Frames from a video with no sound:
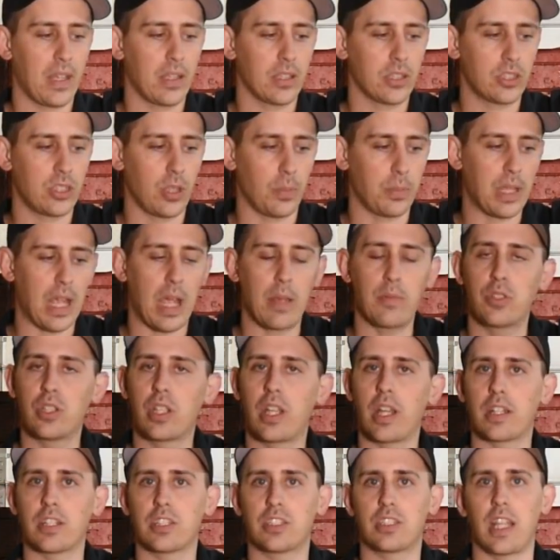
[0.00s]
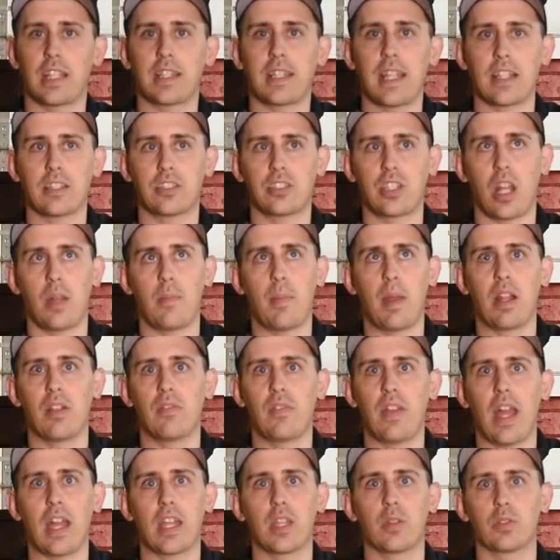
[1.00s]
sometimes you got to set that sentimental
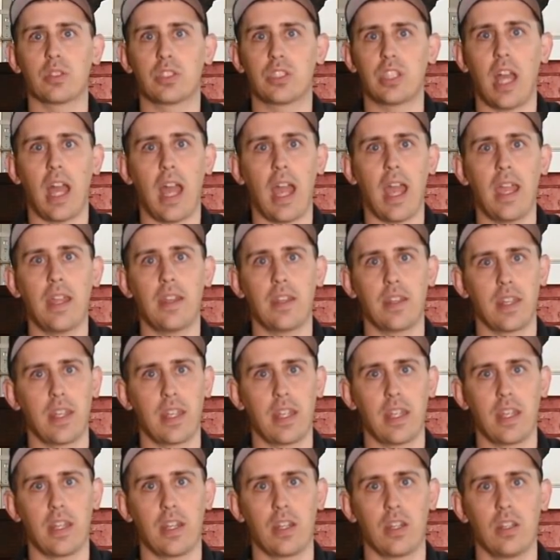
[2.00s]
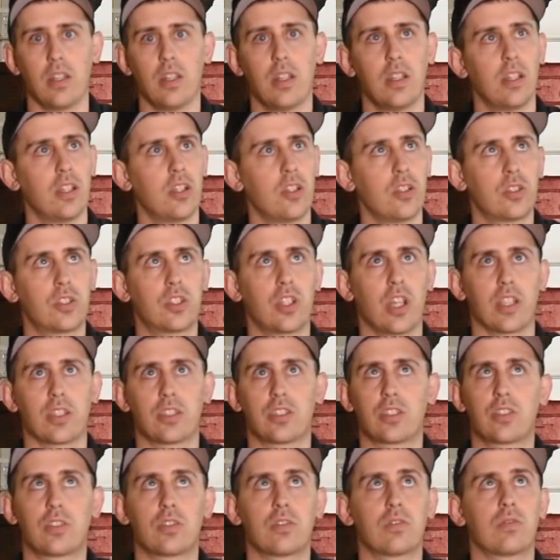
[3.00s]
value aside and
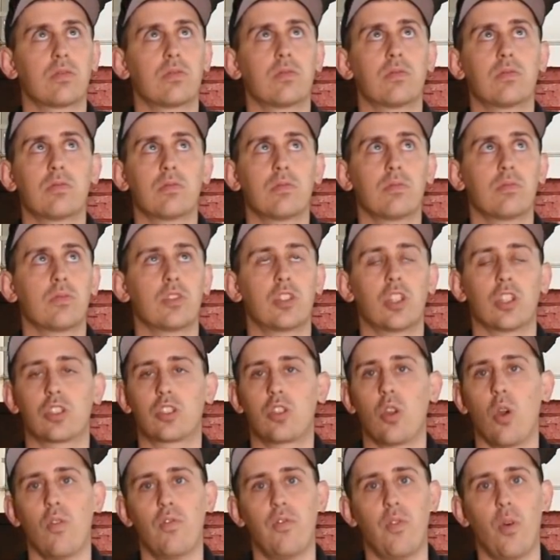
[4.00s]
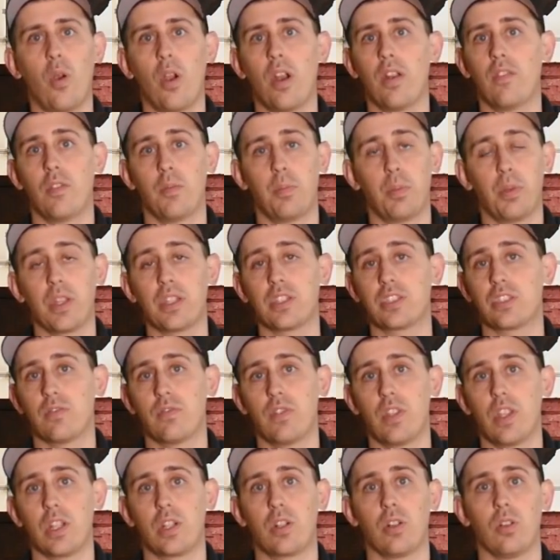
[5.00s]
just go for it and replace the
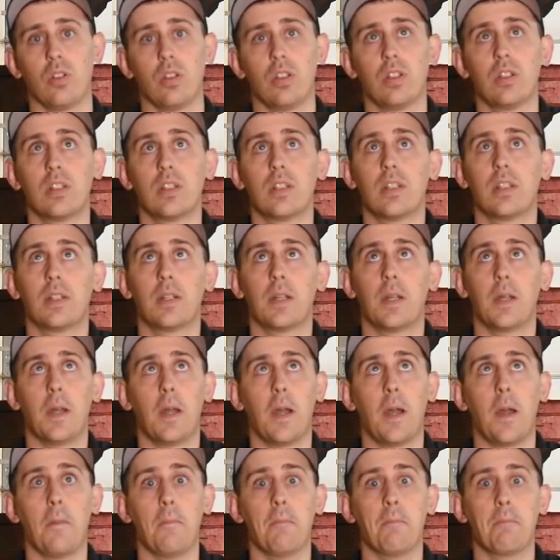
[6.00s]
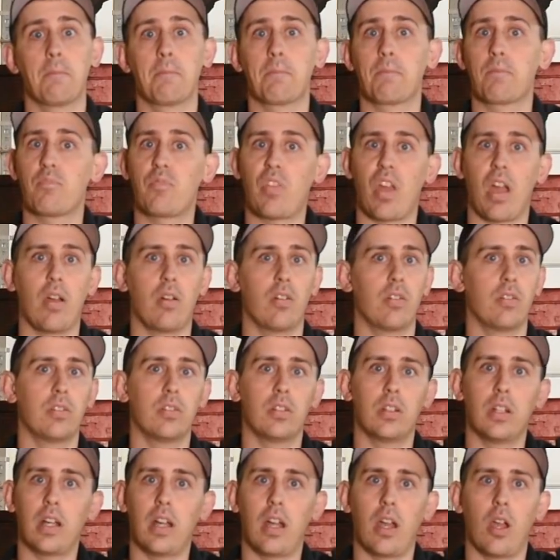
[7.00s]
vehicle. Now,
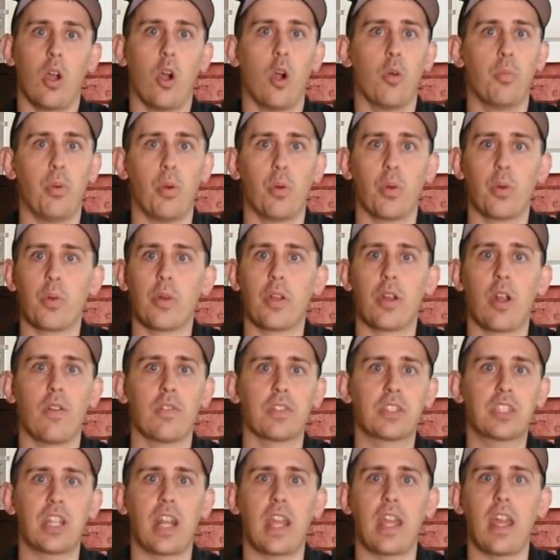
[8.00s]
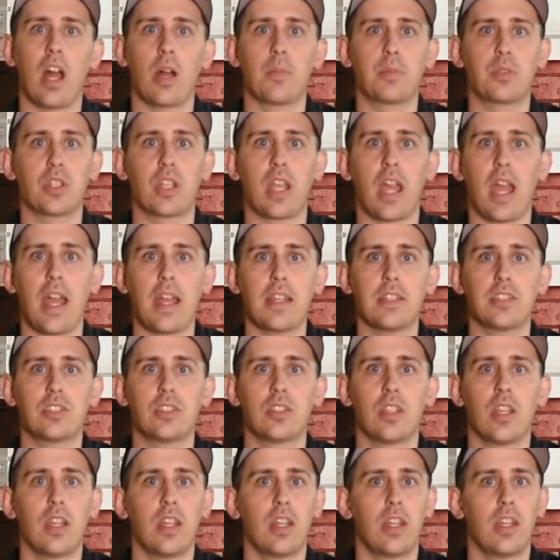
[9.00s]
I hope what we went over today helped you
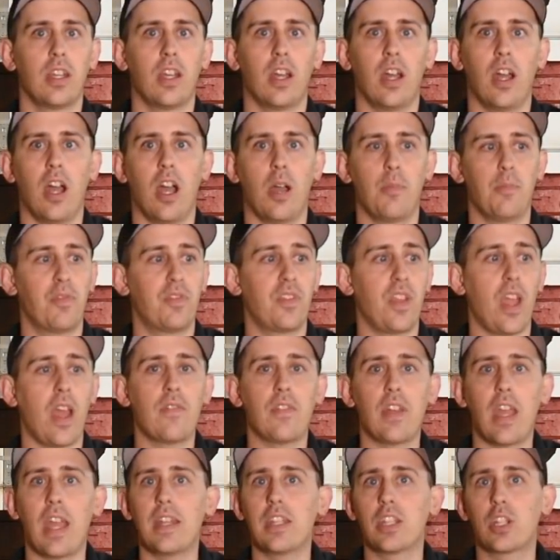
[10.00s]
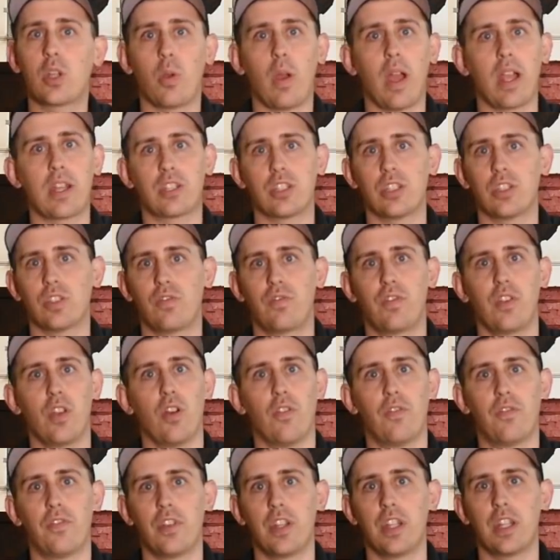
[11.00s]
guys. If you have any questions,
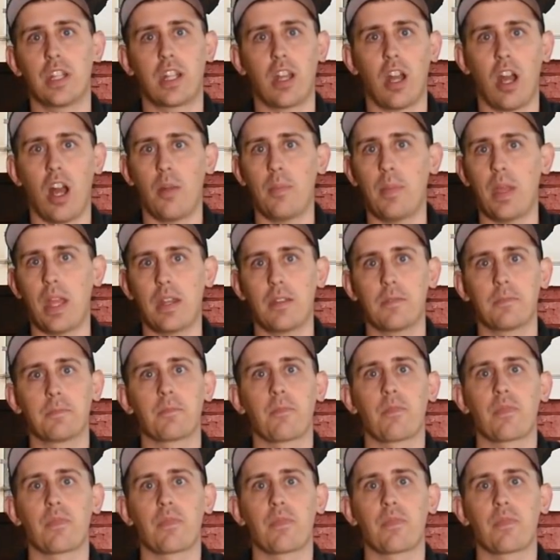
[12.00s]
feel free to comment.